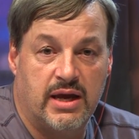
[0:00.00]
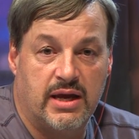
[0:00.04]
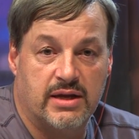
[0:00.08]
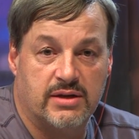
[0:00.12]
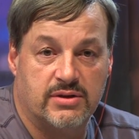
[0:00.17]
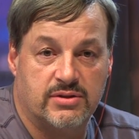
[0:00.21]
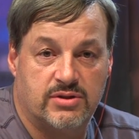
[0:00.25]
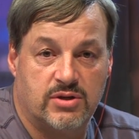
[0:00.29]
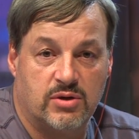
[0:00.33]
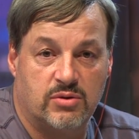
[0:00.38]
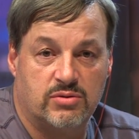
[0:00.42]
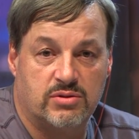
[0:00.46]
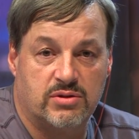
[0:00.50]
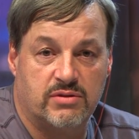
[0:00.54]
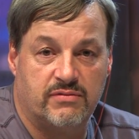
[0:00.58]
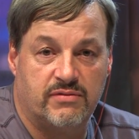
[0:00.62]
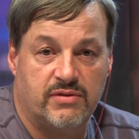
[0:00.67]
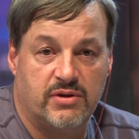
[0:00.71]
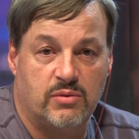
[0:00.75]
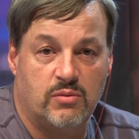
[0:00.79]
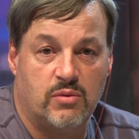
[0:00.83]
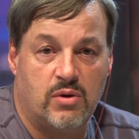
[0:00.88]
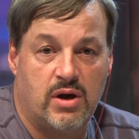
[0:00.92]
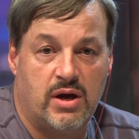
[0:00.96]
and tote the
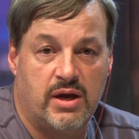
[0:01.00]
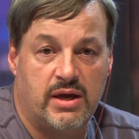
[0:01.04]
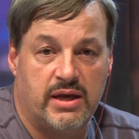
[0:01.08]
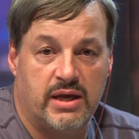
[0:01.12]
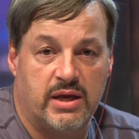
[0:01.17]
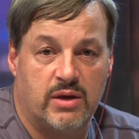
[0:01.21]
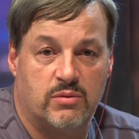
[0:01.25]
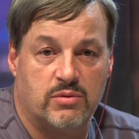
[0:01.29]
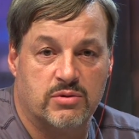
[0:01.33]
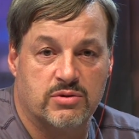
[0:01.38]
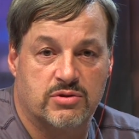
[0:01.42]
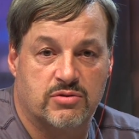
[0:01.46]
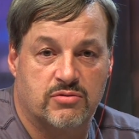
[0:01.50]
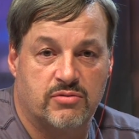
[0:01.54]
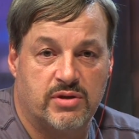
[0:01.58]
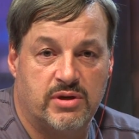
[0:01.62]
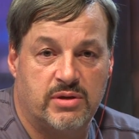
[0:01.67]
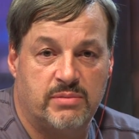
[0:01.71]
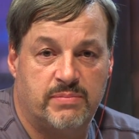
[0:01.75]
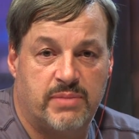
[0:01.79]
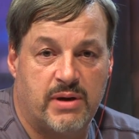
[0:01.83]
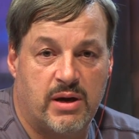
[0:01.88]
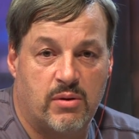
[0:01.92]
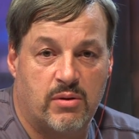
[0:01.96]
VY equals
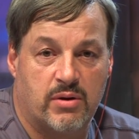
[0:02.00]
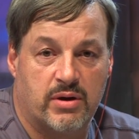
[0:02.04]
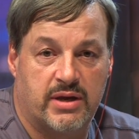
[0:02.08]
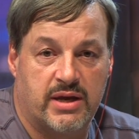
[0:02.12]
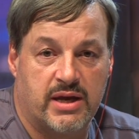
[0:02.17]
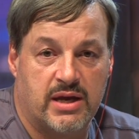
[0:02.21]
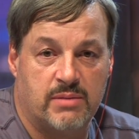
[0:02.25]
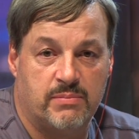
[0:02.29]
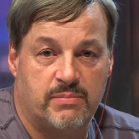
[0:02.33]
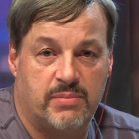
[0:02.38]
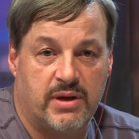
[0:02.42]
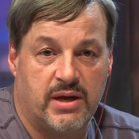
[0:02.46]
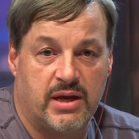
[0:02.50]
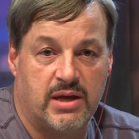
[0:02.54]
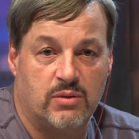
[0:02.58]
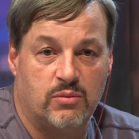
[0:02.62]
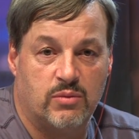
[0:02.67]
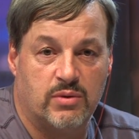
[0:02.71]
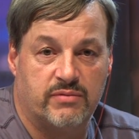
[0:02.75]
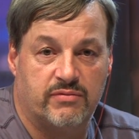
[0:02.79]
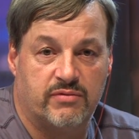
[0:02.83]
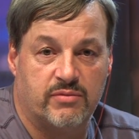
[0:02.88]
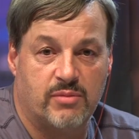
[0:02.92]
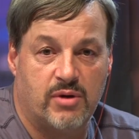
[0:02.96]
Green Power campaign,
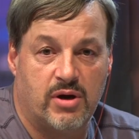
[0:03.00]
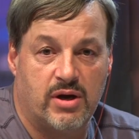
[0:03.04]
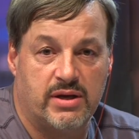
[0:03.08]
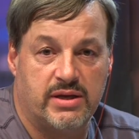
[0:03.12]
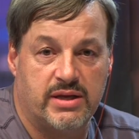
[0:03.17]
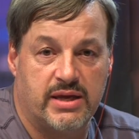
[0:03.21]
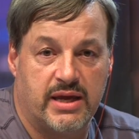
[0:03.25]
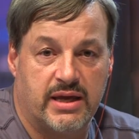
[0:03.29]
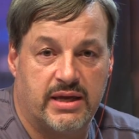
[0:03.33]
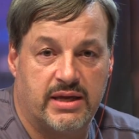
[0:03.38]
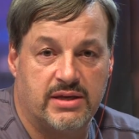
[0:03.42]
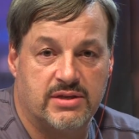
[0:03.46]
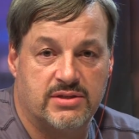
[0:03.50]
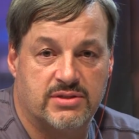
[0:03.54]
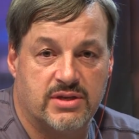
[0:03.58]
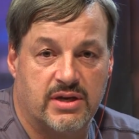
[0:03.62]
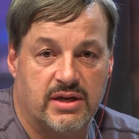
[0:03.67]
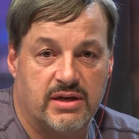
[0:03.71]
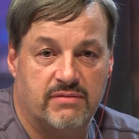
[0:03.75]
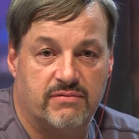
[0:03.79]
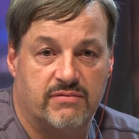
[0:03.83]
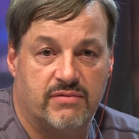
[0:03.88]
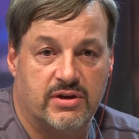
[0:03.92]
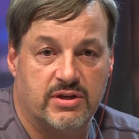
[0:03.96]
with Vermont Yankee
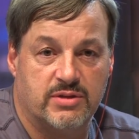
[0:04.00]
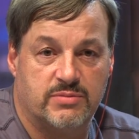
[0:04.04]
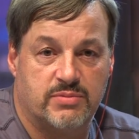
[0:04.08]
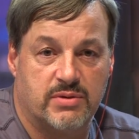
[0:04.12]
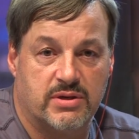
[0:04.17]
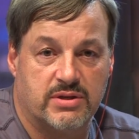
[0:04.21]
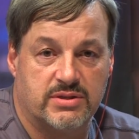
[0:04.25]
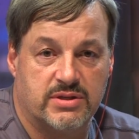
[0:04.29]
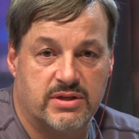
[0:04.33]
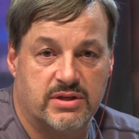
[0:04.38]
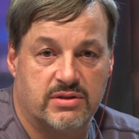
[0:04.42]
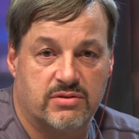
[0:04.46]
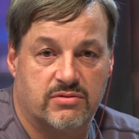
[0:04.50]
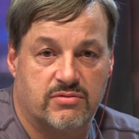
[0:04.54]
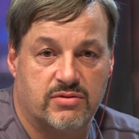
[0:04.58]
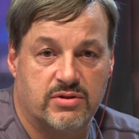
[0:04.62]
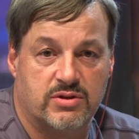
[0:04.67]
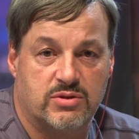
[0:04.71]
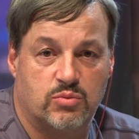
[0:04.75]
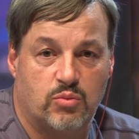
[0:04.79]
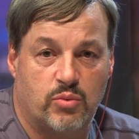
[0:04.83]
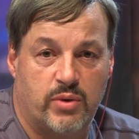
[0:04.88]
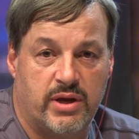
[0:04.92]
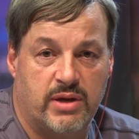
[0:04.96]
site Vice President
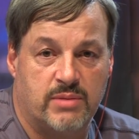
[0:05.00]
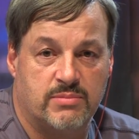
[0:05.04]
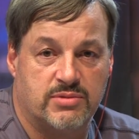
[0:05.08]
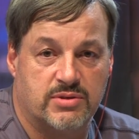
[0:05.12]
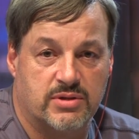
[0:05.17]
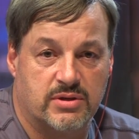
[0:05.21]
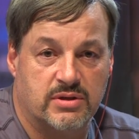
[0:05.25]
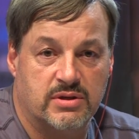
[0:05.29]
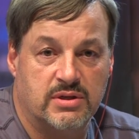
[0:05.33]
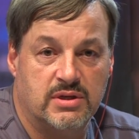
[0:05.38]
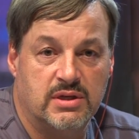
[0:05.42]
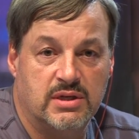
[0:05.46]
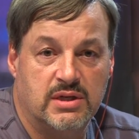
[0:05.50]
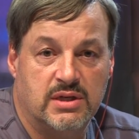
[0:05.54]
Chris Wamser